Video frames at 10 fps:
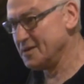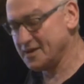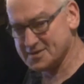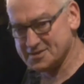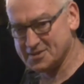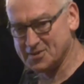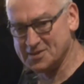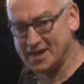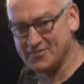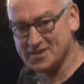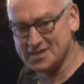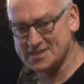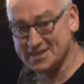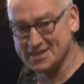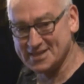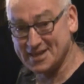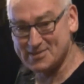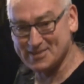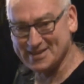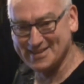as in the Good Governance Learning Network.